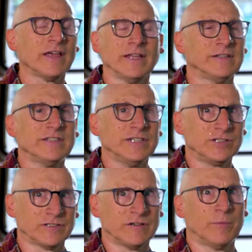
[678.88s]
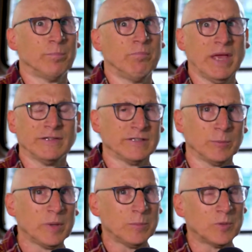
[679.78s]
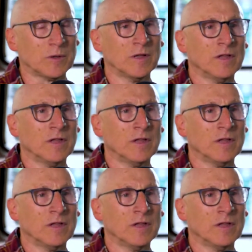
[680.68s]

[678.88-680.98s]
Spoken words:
I think teachers are amazing people.